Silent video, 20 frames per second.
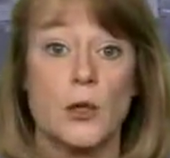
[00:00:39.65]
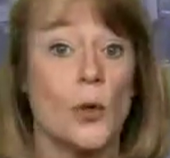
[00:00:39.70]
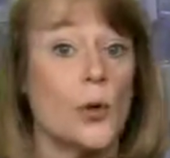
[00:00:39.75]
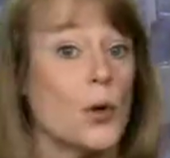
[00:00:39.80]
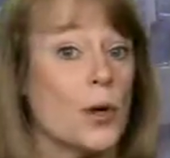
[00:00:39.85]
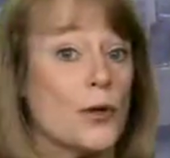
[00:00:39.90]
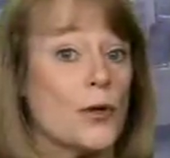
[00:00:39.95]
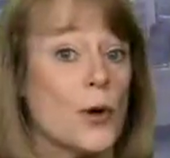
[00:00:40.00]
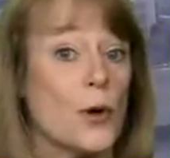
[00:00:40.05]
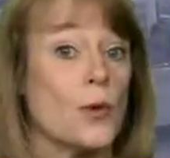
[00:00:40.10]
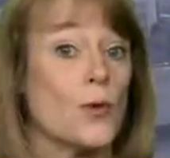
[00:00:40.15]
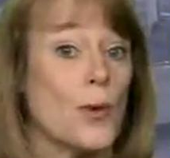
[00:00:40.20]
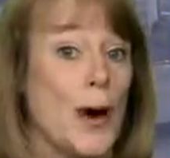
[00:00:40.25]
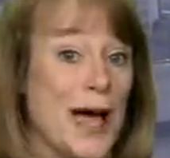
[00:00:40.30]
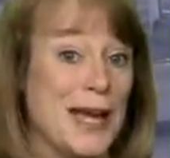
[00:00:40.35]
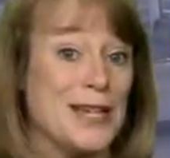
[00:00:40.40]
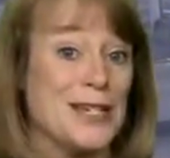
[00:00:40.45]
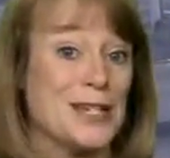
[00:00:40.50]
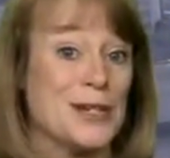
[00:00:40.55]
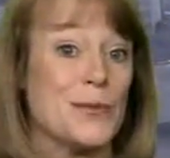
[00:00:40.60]
or the
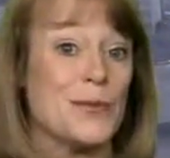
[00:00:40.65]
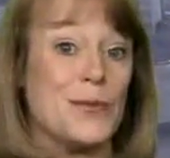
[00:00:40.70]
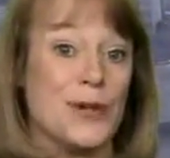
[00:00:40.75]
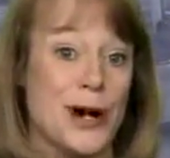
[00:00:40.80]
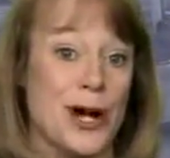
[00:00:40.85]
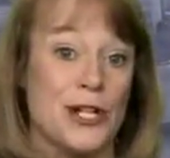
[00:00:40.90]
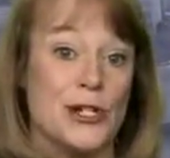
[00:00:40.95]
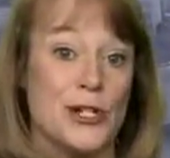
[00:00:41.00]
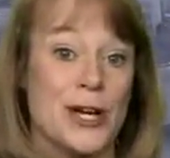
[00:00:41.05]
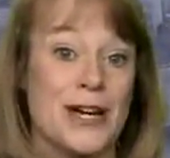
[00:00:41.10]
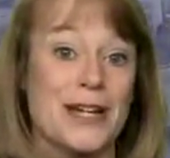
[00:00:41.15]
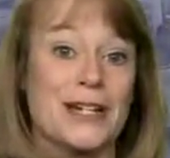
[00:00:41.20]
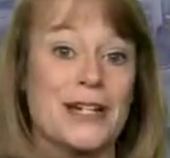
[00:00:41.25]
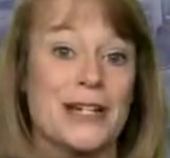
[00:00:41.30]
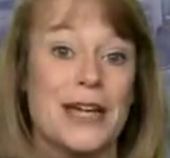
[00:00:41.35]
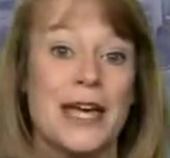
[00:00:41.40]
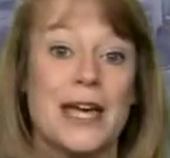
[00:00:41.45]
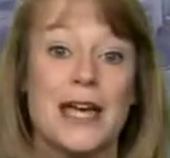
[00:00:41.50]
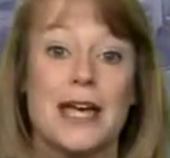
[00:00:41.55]
RITE Project.